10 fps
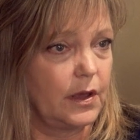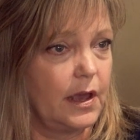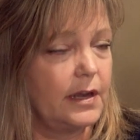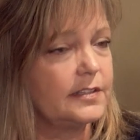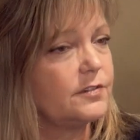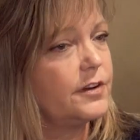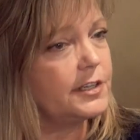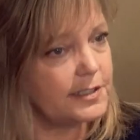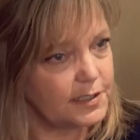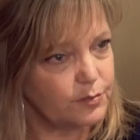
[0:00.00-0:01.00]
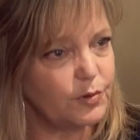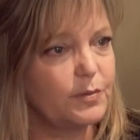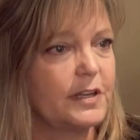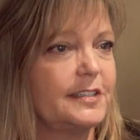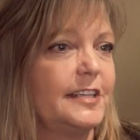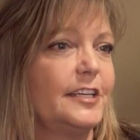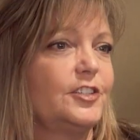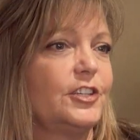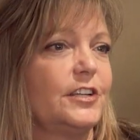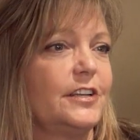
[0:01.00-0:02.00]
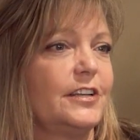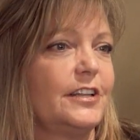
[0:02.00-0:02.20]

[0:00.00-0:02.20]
And it's a very simple meditation